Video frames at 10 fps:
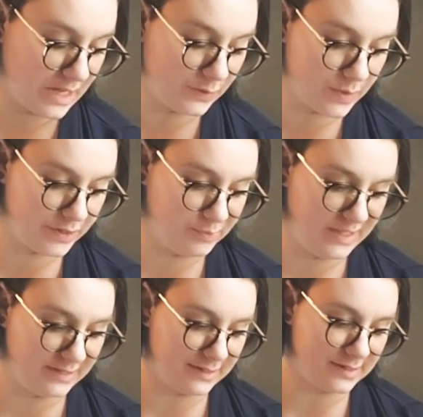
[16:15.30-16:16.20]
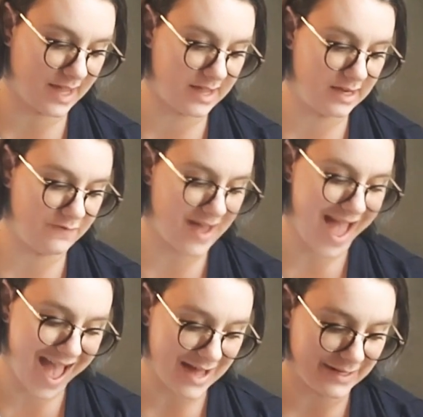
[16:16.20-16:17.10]
It's one of those pieces that if I
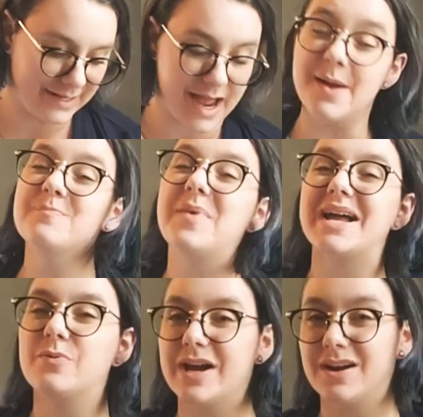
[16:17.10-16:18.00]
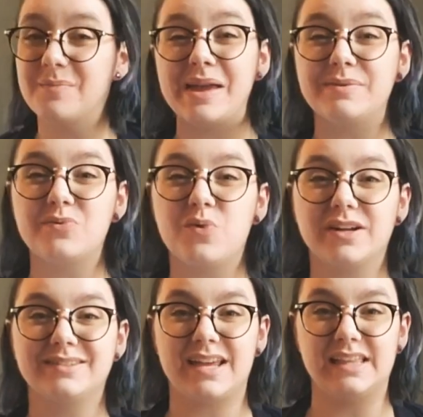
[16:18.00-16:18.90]
had it, I might wear it maybe
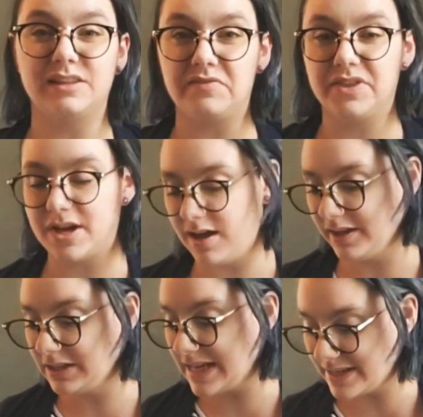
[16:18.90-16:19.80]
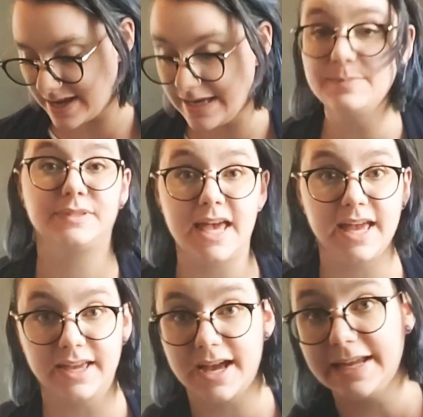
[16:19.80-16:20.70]
once. I love the colors. I like keep
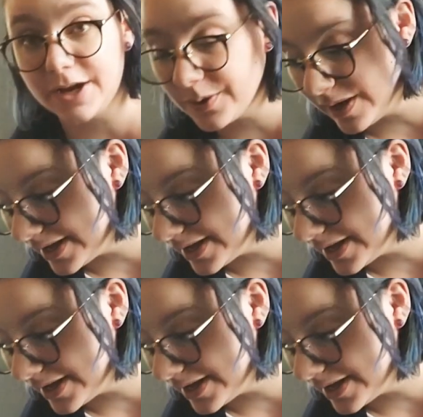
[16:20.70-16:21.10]
saying, I know,